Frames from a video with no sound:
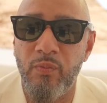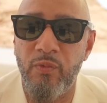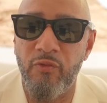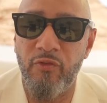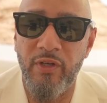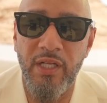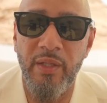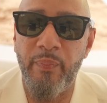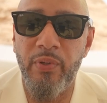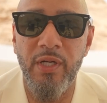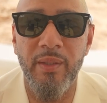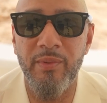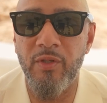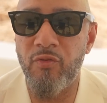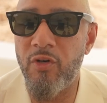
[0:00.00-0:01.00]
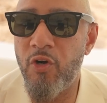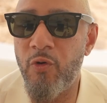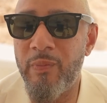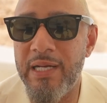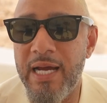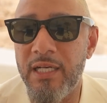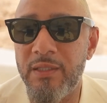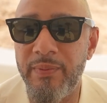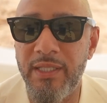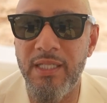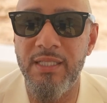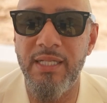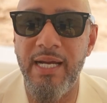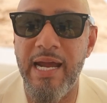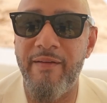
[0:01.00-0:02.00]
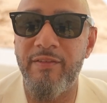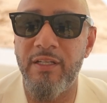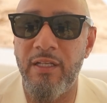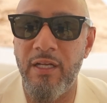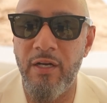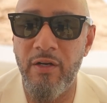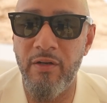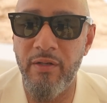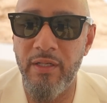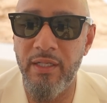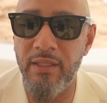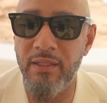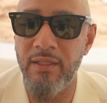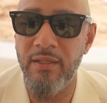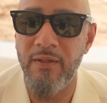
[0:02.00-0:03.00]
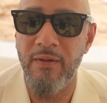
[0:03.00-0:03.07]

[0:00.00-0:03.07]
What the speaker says: really put up the roadblocks because they have to learn and,